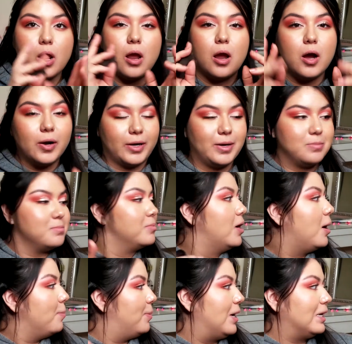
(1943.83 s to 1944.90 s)
Okay,
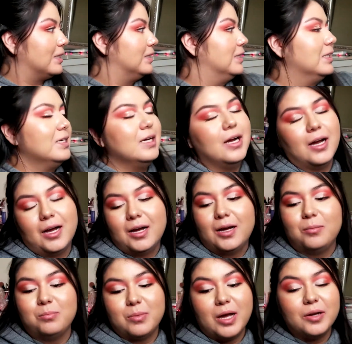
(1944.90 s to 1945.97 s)
I'm back.
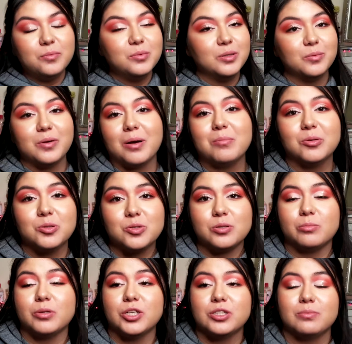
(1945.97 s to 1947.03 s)
I don't want to ramble too much